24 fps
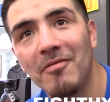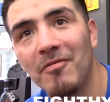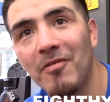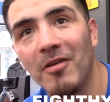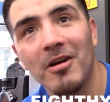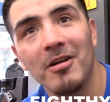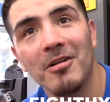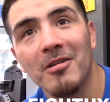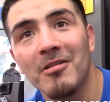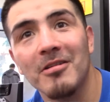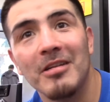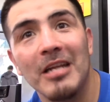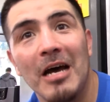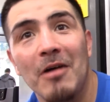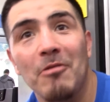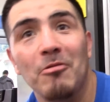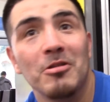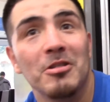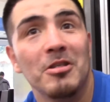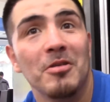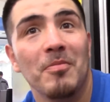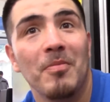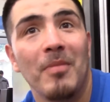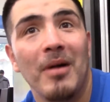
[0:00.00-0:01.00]
Fuck no, that
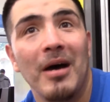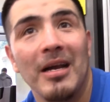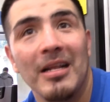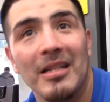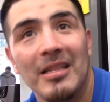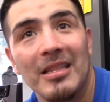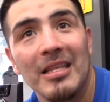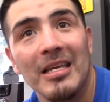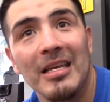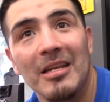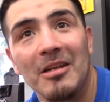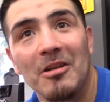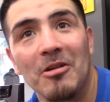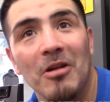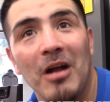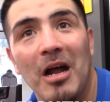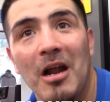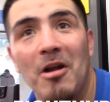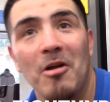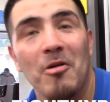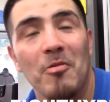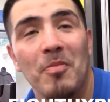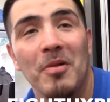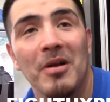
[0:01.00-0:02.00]
wasn't my thing. You know,
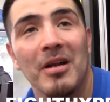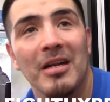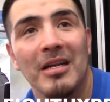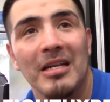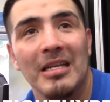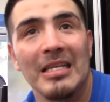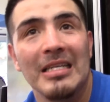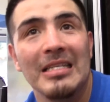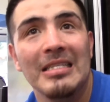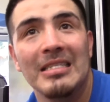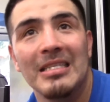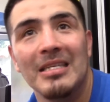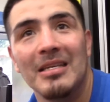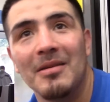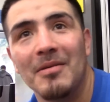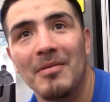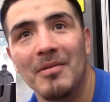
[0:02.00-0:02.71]
I never been easy.